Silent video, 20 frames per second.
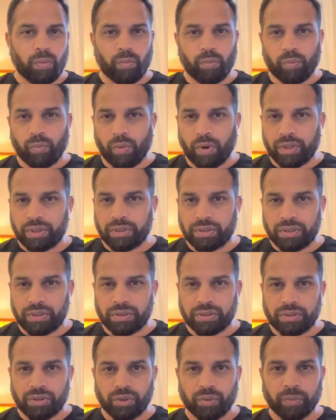What
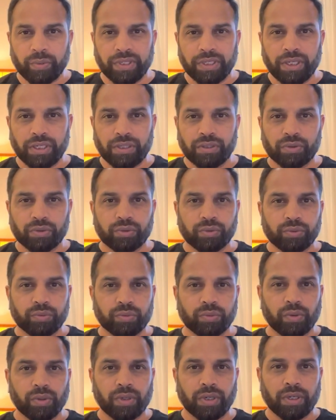do we need to
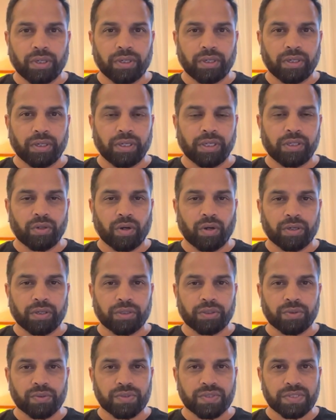do in order
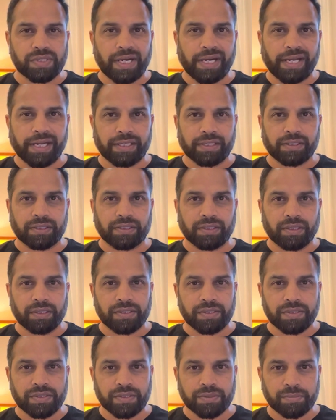to select a
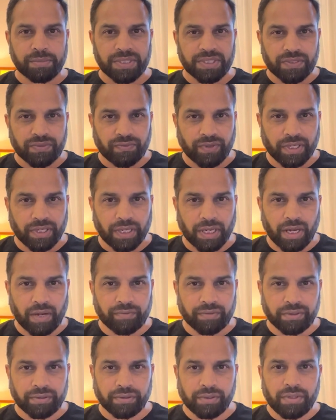specific
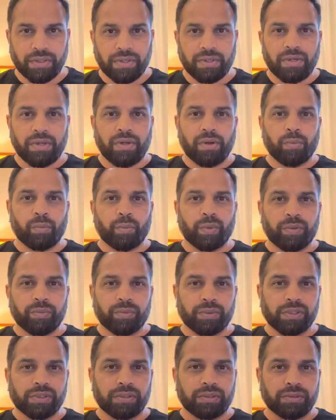cover? We
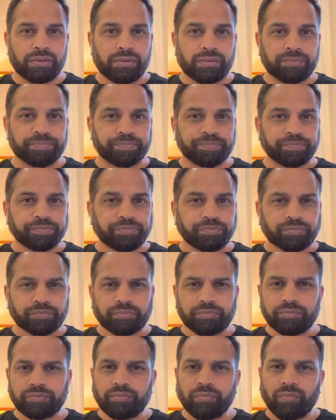will
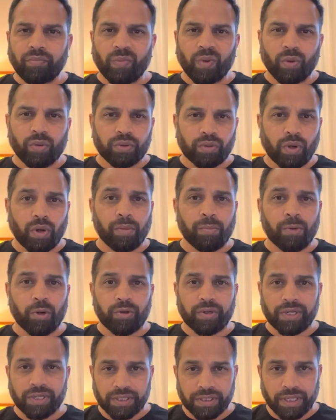talk about
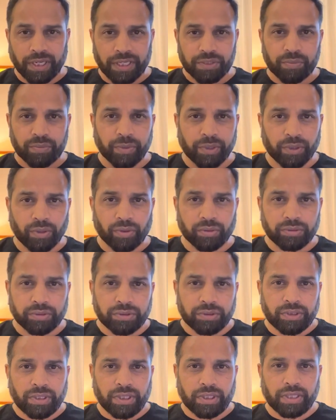it in the next video.
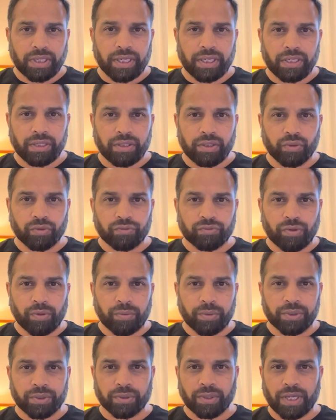Look
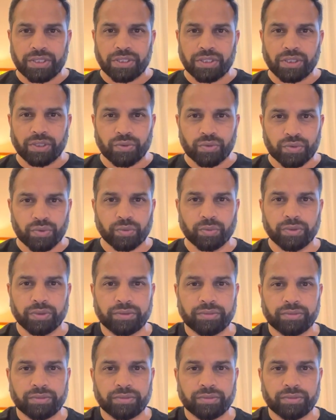forward to catching you soon.